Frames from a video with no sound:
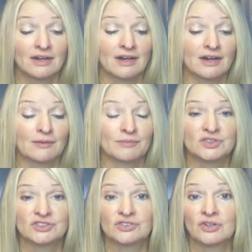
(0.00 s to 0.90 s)

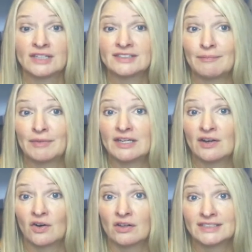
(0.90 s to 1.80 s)
Just contact me,
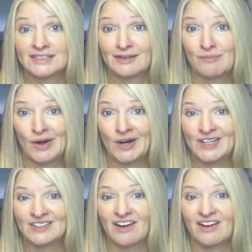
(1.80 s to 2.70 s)
Carol, at
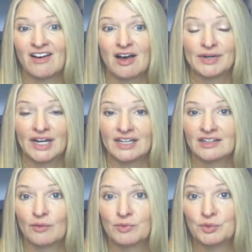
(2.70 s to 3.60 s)
denimmarketing.com, and I can
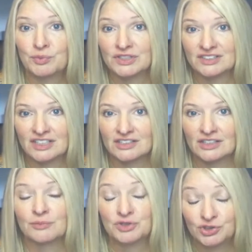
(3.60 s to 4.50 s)
help you put
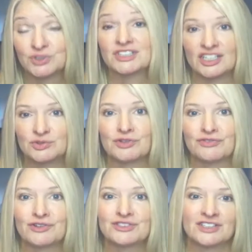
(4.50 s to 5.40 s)
you in touch with the
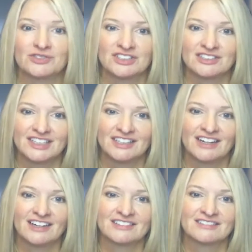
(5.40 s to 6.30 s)
folks at Utility
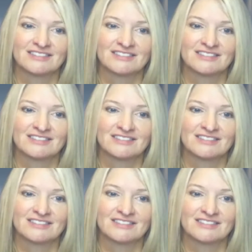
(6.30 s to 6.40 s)
Connect.